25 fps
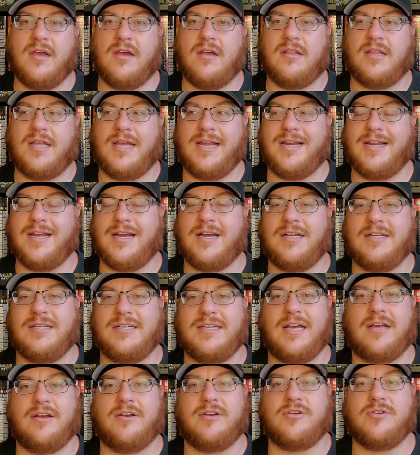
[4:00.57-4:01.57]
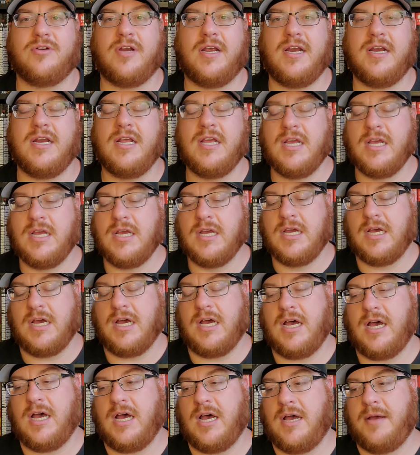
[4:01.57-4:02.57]
like hunt down a trade,
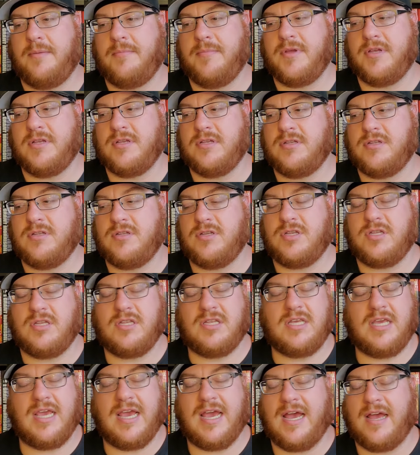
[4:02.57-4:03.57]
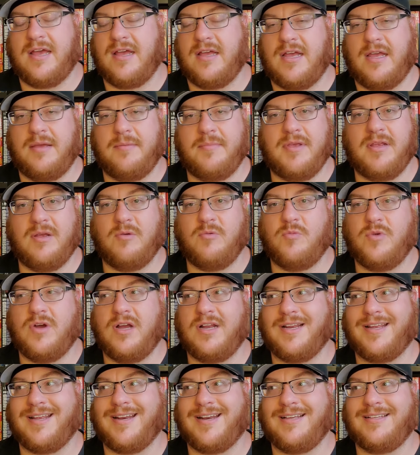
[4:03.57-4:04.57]
yeah, I mean,
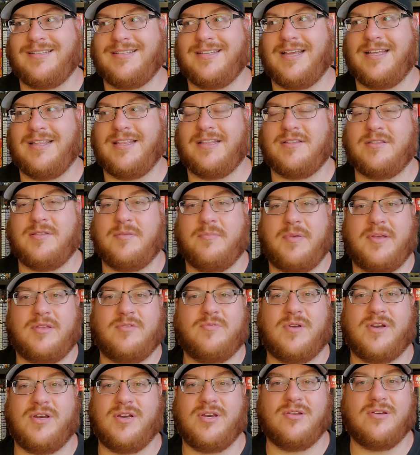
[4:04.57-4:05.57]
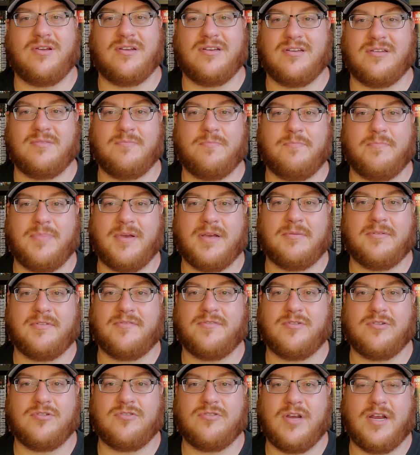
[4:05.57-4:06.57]
what can I say? That's the best way to do it. Just pick up the
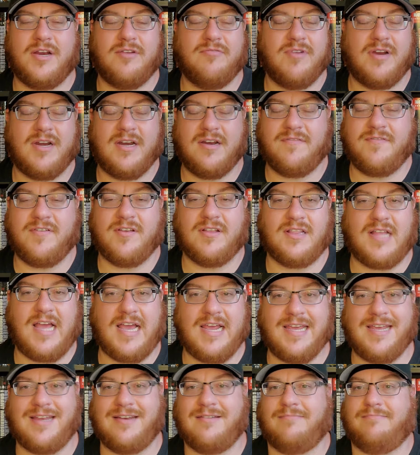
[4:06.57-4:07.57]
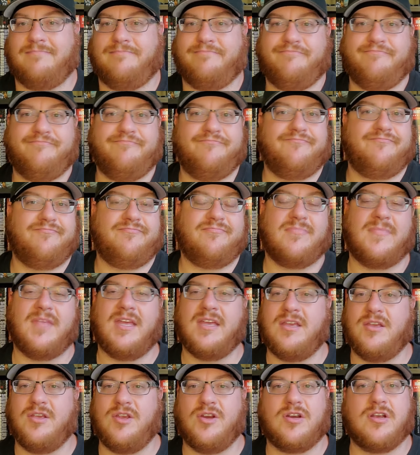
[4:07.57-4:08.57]
first trade, read it. If you like it,
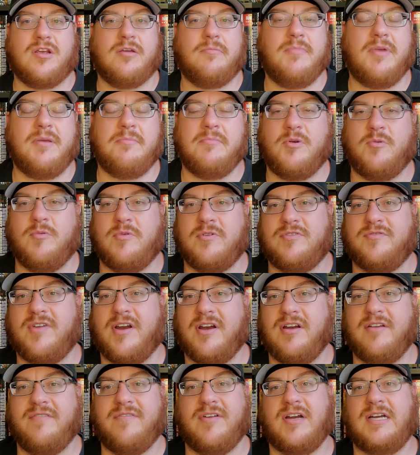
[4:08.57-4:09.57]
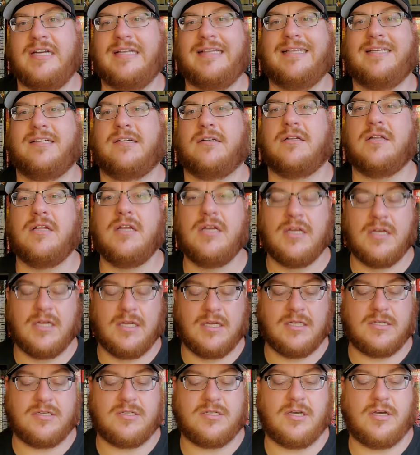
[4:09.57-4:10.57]
your commitment was very little.
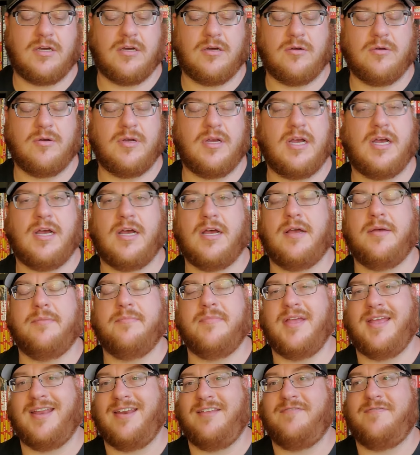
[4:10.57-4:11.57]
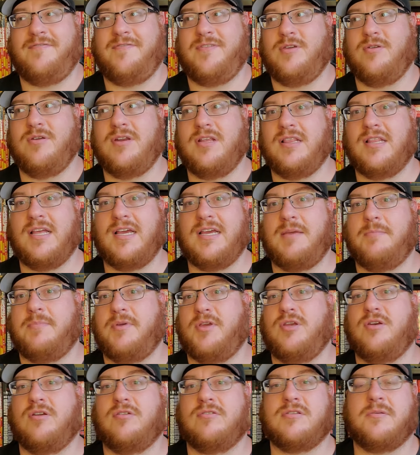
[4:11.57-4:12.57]
So, and if you didn't like it,
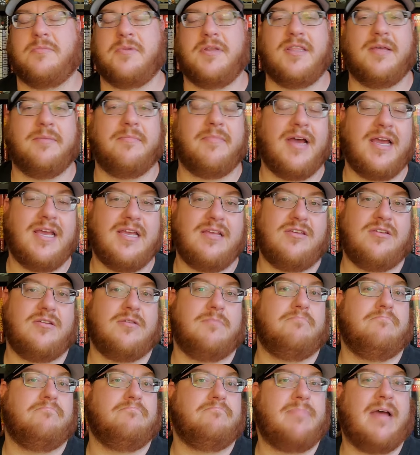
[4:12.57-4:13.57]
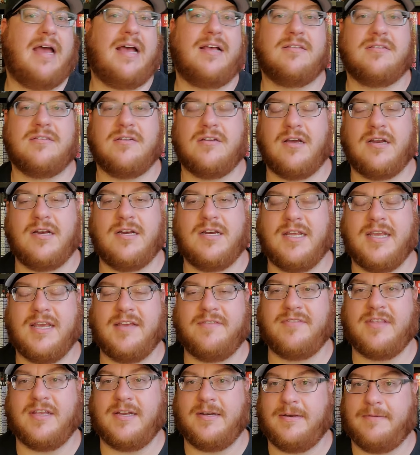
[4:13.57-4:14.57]
but you know somebody that might, you can pass it on and
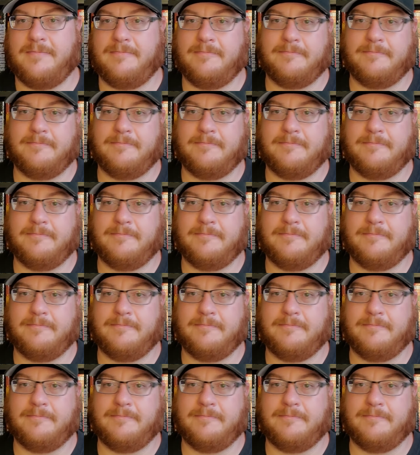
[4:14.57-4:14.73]
gift it.